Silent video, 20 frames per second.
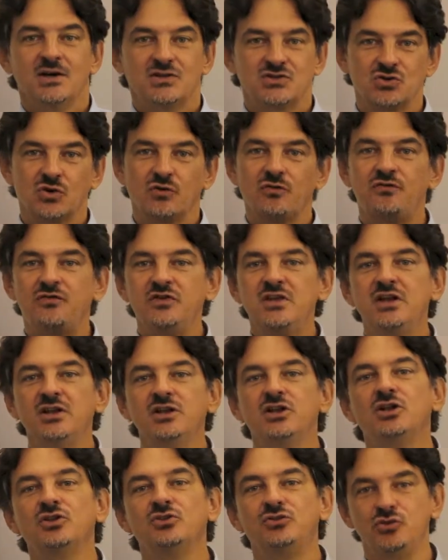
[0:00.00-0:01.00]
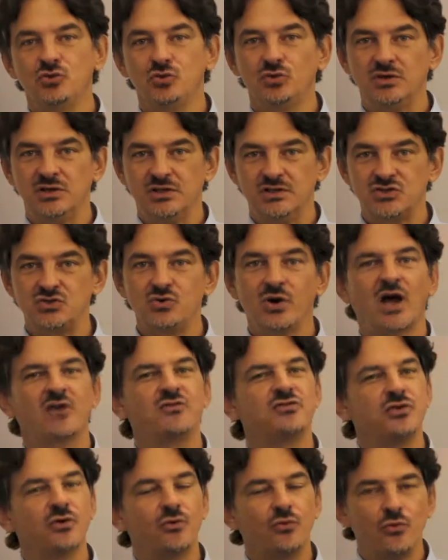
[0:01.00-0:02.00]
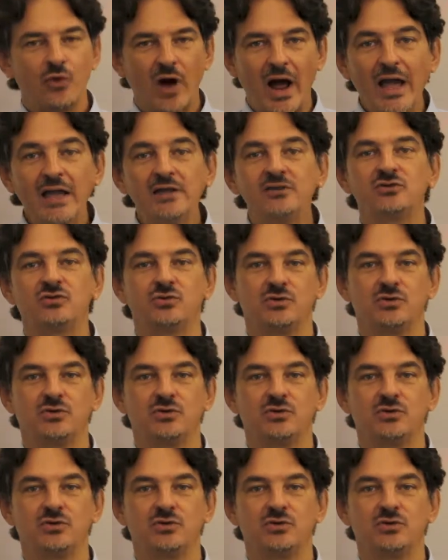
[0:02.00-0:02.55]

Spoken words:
So filial duties, you have the right